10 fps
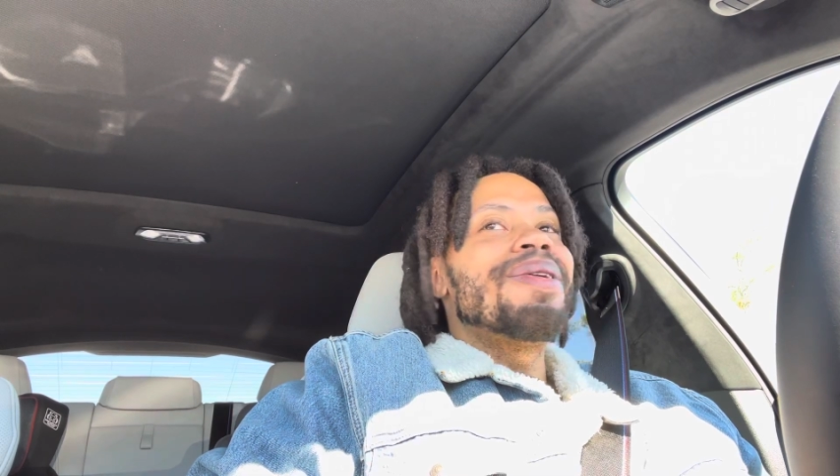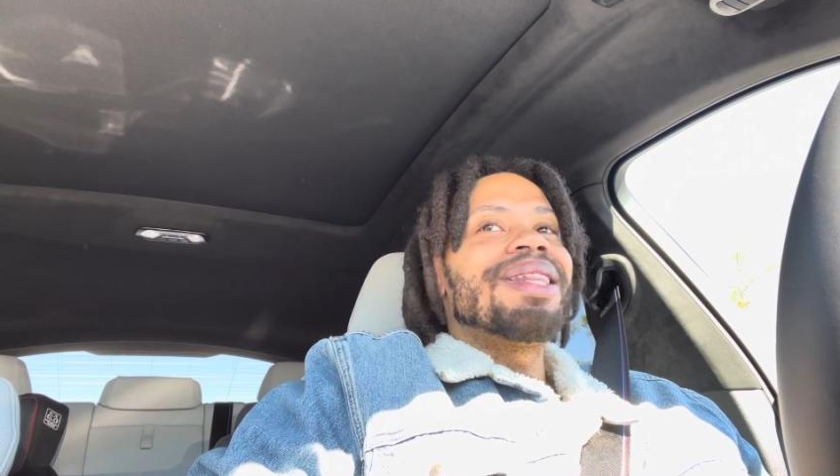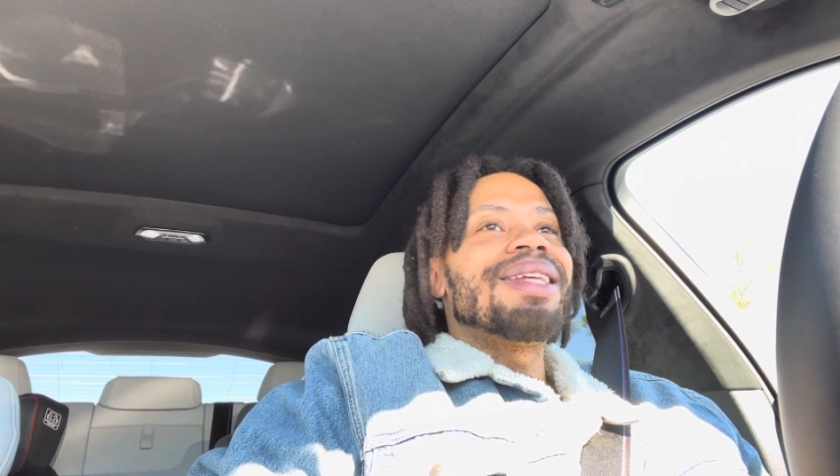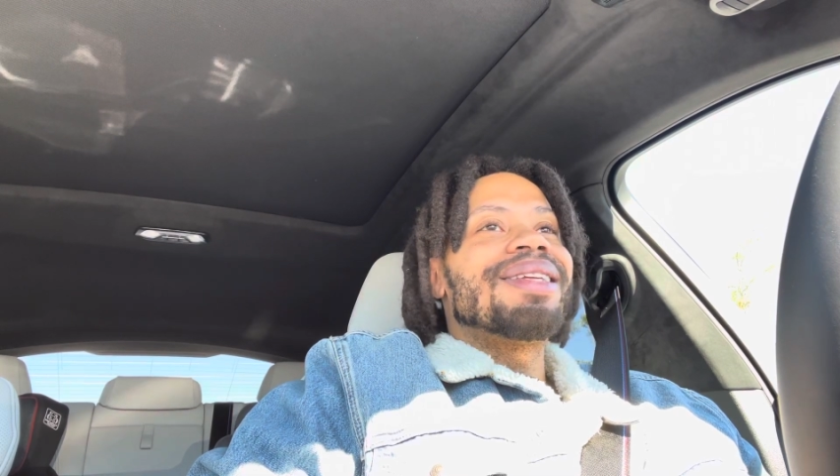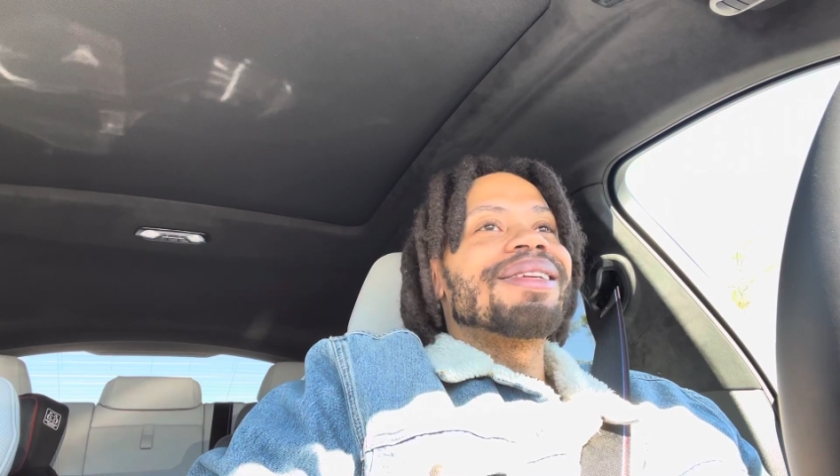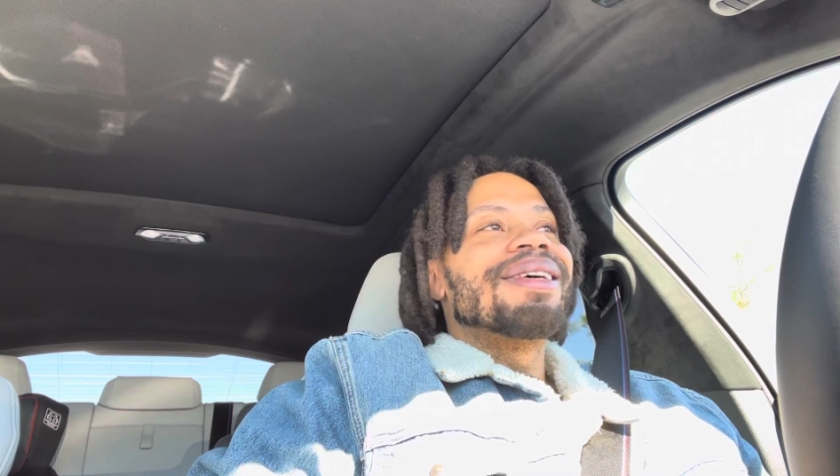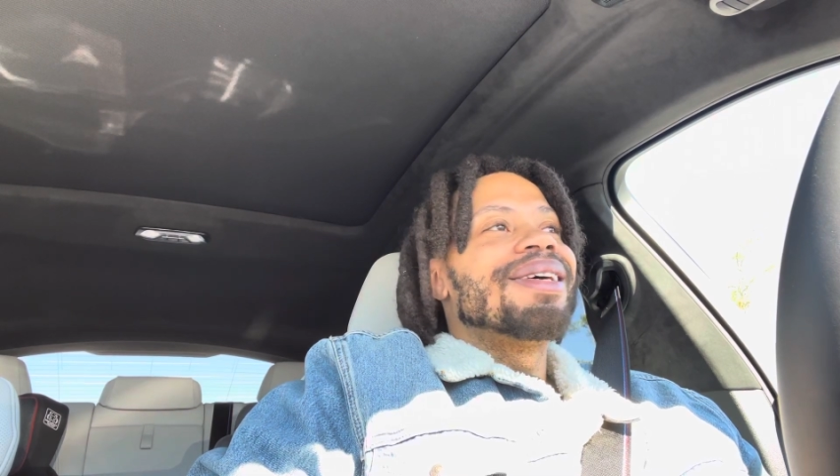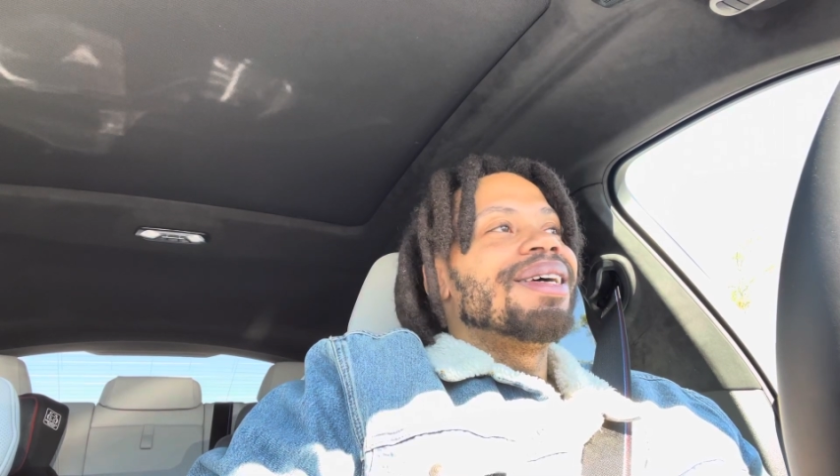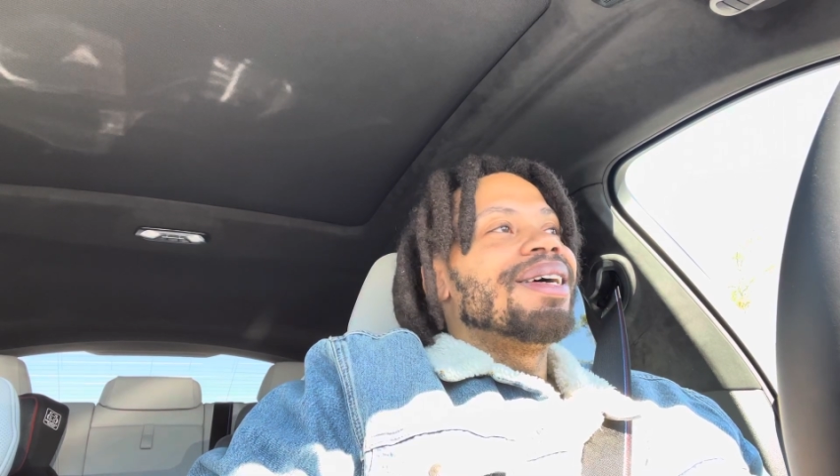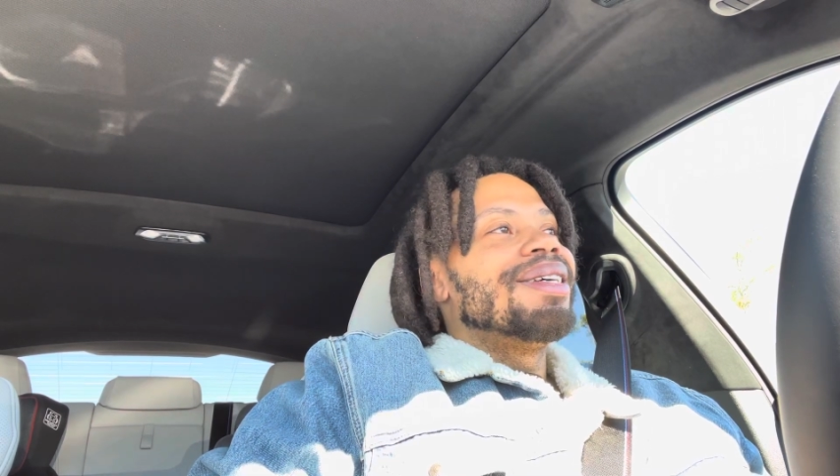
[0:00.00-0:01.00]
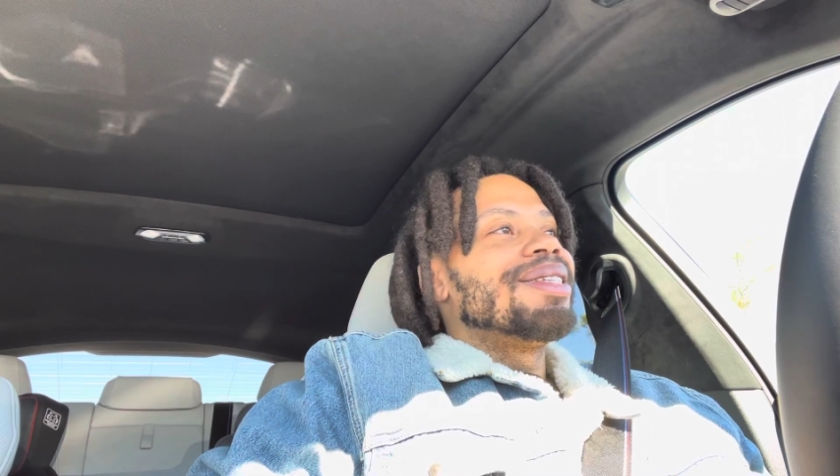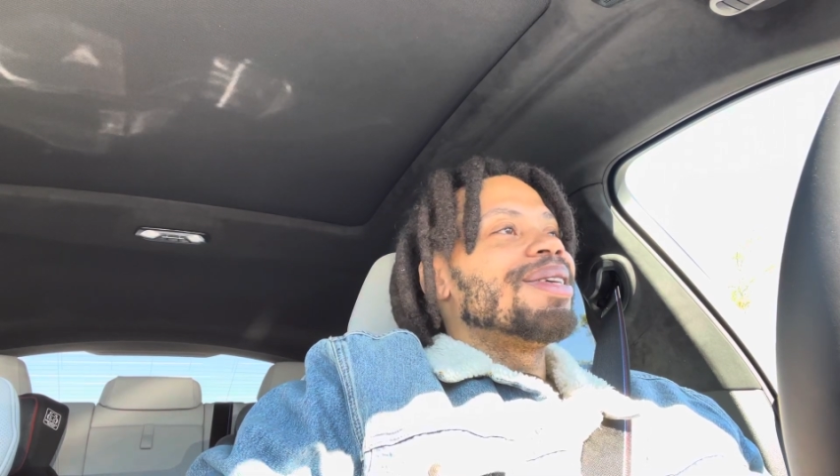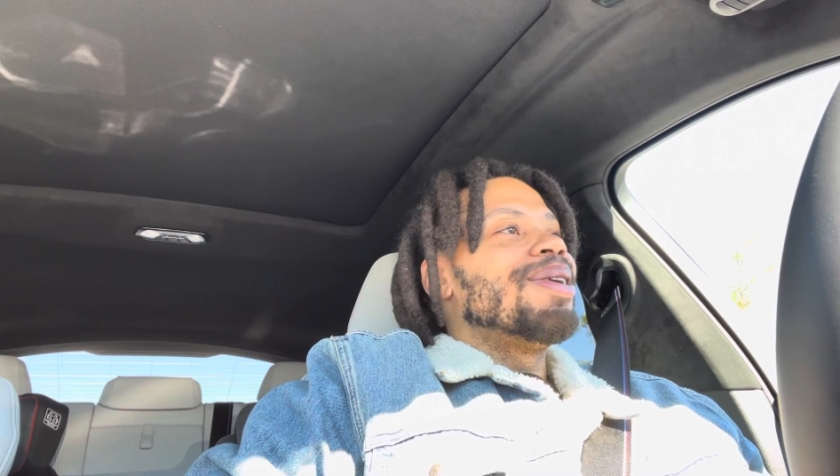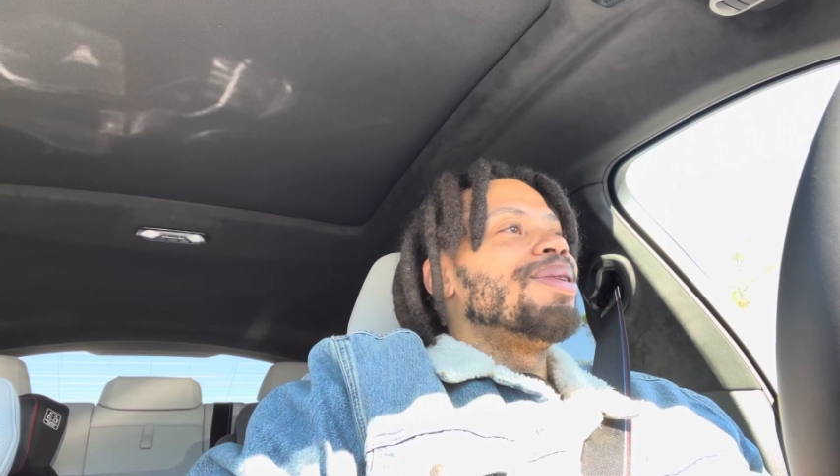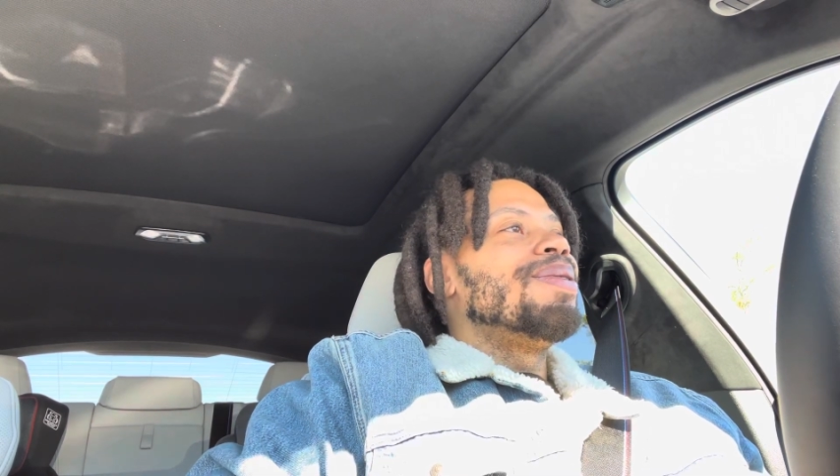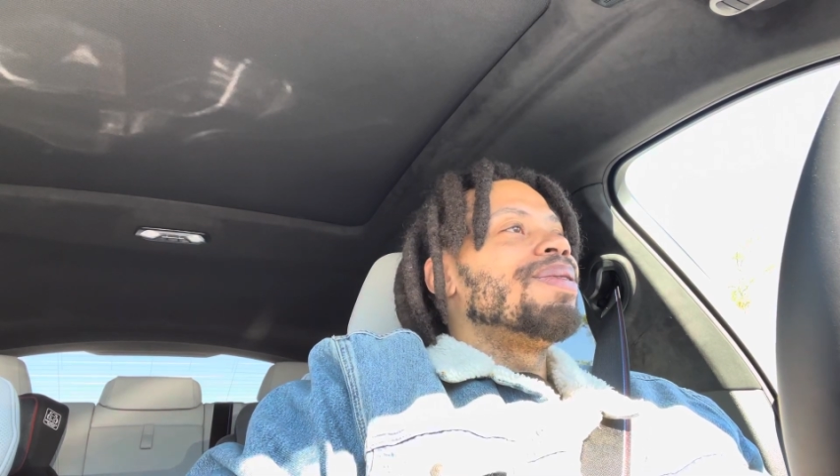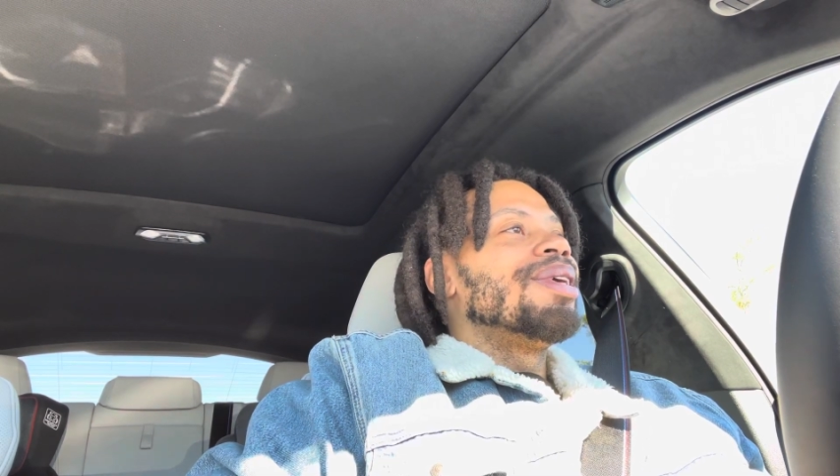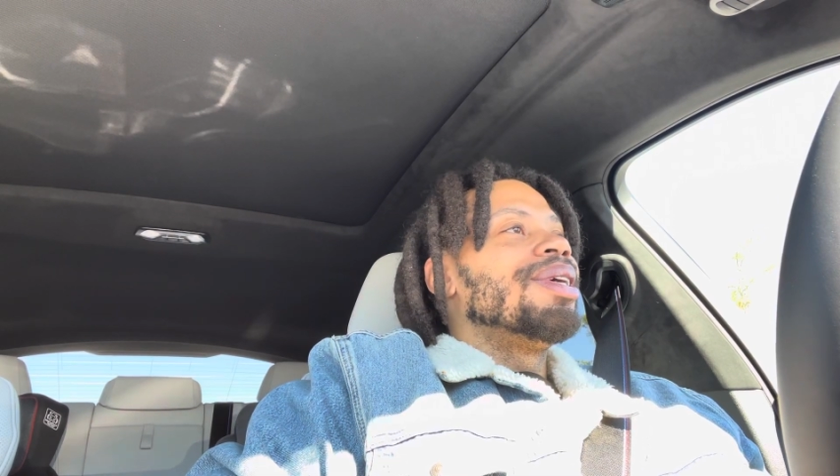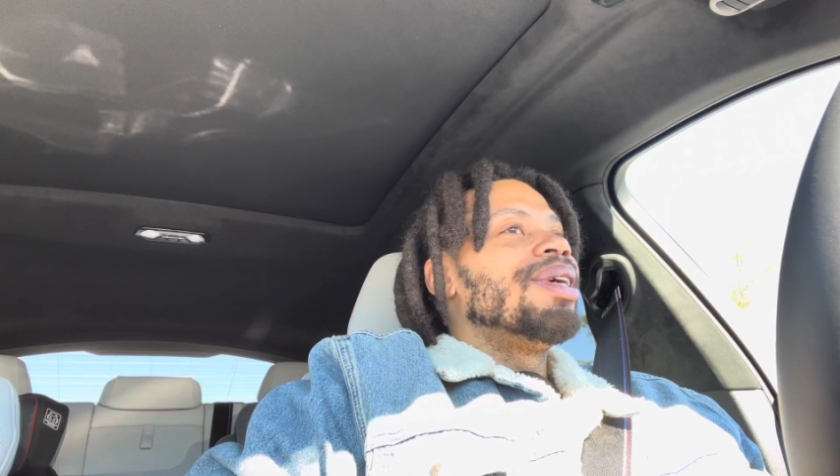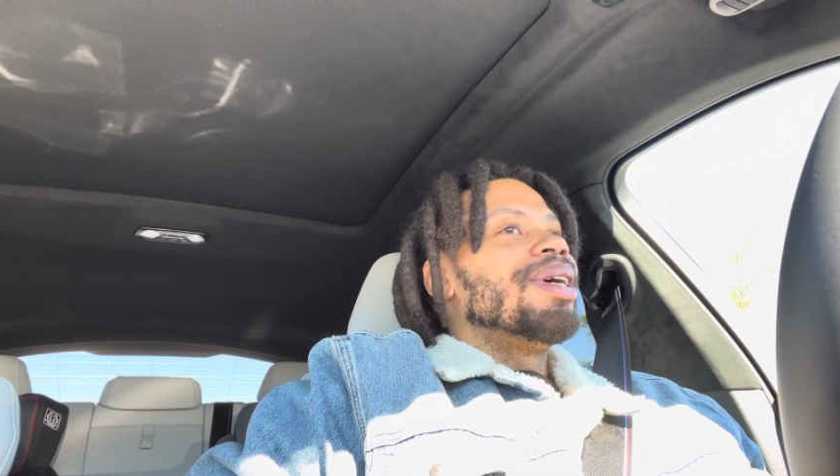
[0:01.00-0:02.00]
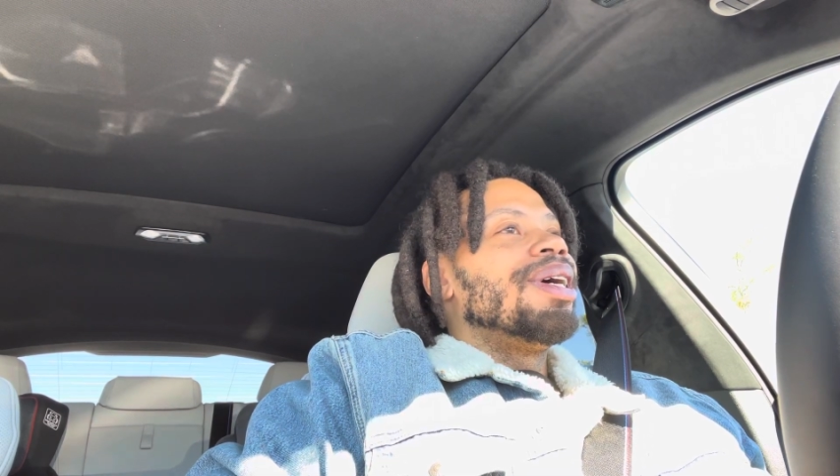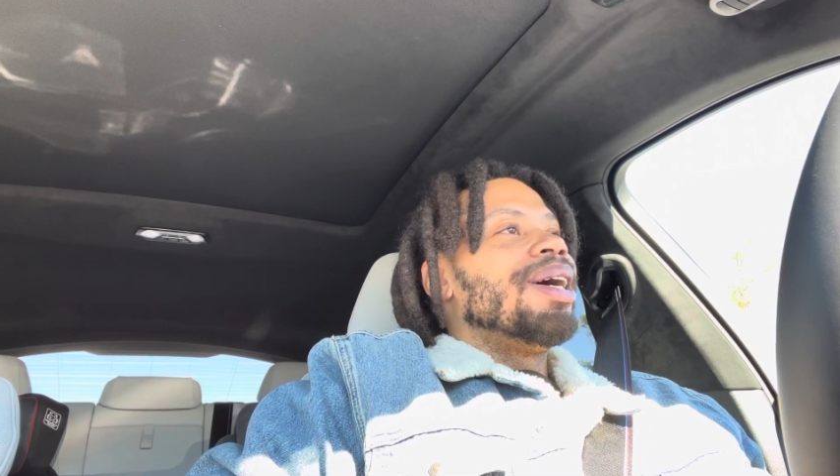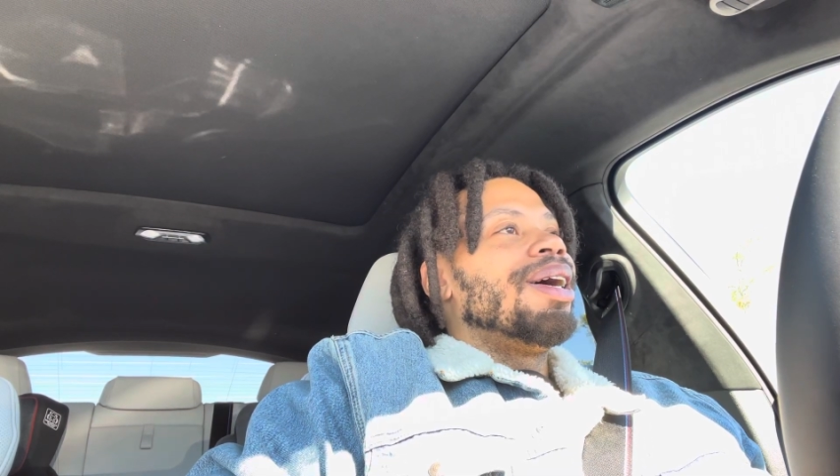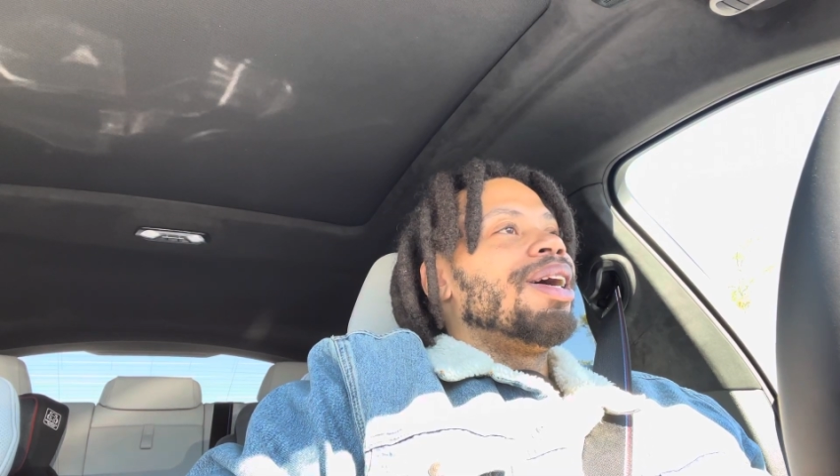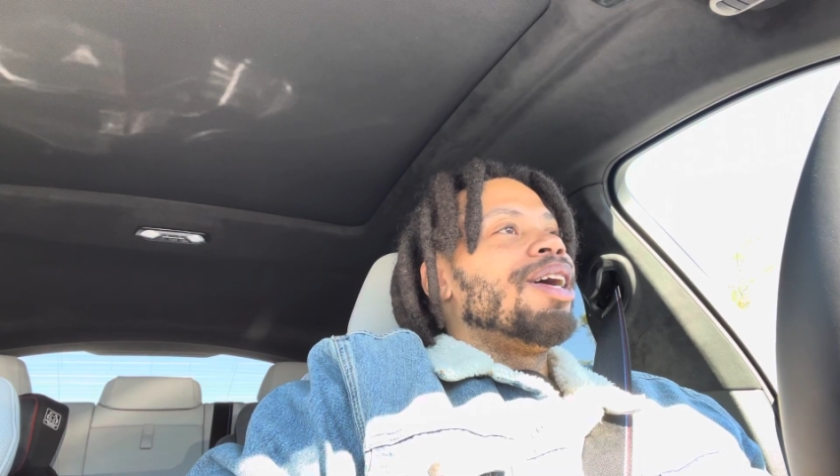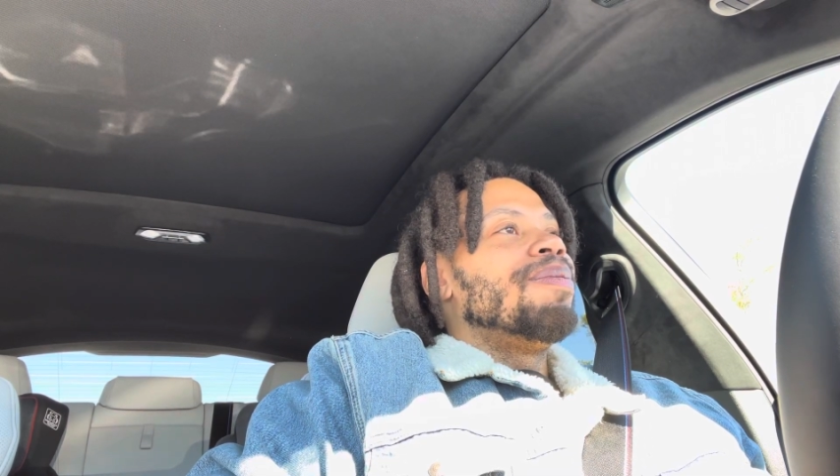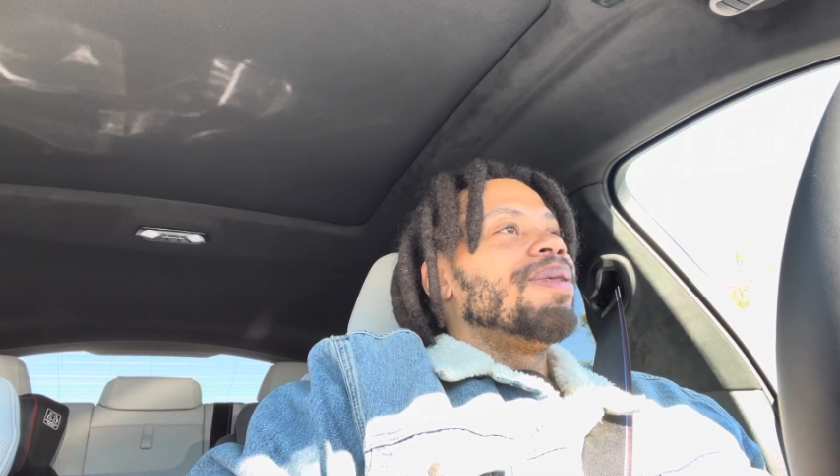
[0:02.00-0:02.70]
with this? So um,